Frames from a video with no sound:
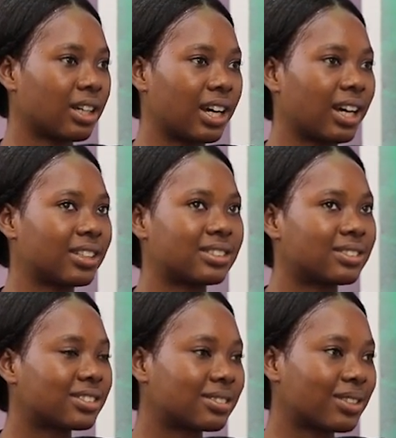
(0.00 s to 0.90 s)
And
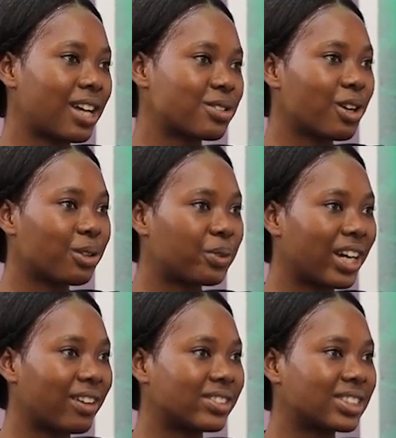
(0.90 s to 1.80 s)
as God we
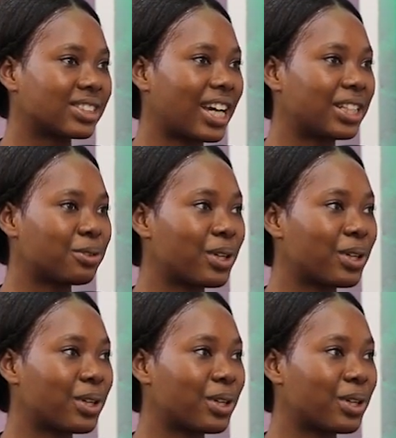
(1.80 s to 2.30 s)
have it, I did.